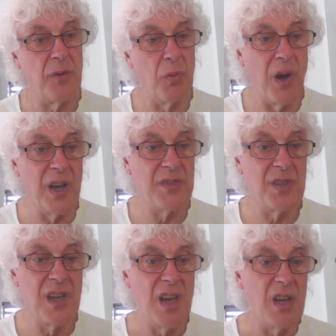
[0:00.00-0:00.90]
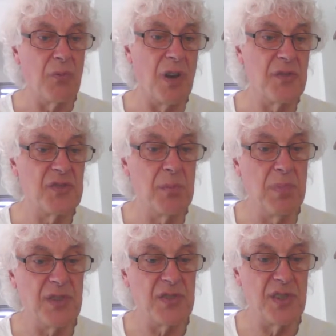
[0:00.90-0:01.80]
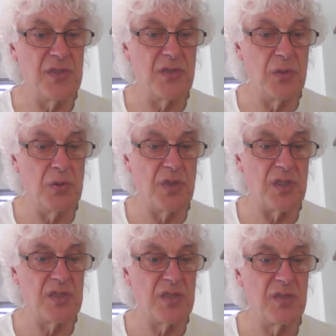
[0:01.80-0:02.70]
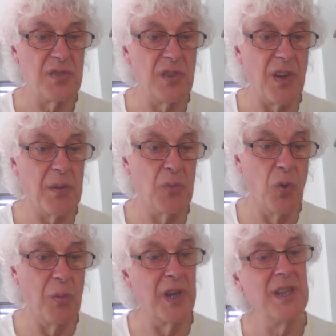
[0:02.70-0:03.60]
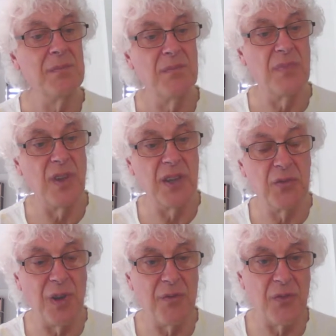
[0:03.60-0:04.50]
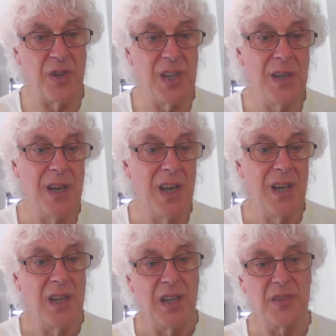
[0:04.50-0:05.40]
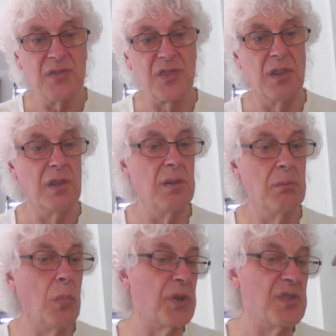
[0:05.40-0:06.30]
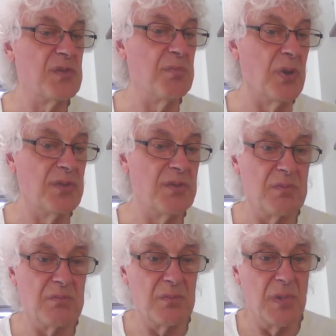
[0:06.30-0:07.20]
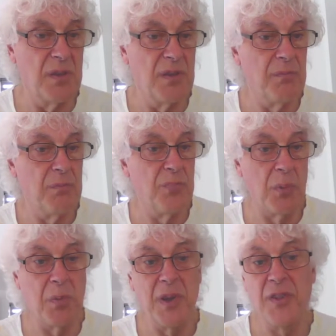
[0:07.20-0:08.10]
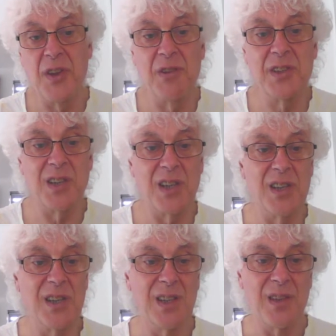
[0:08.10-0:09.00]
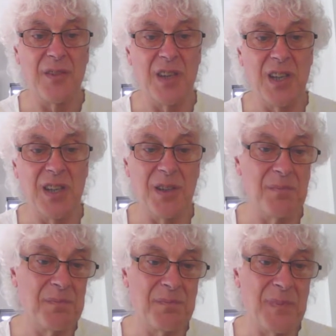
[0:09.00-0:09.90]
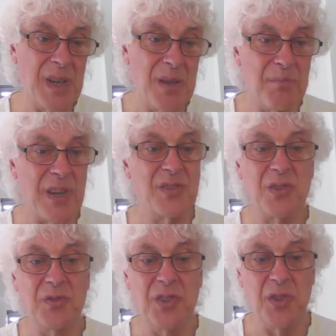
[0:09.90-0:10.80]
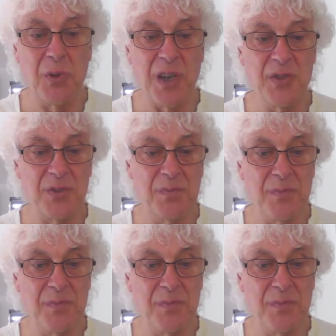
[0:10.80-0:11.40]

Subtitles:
white. Well, the simplest is to just develop normally, knight to f3. It's modest, but probably theoretically the best continuation.